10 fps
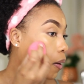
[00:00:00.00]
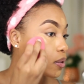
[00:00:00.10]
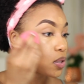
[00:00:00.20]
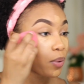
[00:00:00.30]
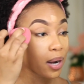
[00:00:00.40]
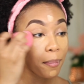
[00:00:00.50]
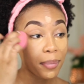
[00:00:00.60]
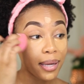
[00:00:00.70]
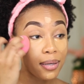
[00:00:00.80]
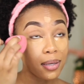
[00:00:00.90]
So when I'm
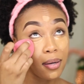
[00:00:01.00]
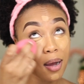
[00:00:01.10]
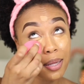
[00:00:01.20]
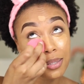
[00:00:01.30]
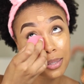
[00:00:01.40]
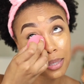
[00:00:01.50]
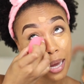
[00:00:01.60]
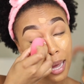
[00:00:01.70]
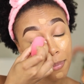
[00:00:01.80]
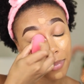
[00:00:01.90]
blending the concealer,
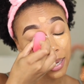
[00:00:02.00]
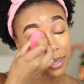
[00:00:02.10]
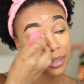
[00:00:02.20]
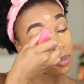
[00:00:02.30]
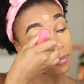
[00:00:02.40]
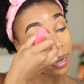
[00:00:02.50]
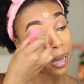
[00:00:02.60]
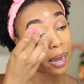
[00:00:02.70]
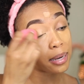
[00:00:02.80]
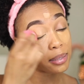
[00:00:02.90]
I blend it on my
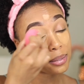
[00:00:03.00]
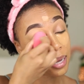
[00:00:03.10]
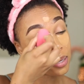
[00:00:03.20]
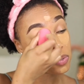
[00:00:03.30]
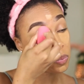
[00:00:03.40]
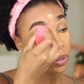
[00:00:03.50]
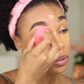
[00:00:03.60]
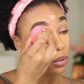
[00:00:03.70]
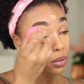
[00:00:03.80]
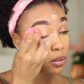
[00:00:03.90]
eyelid as
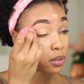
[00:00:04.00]
well.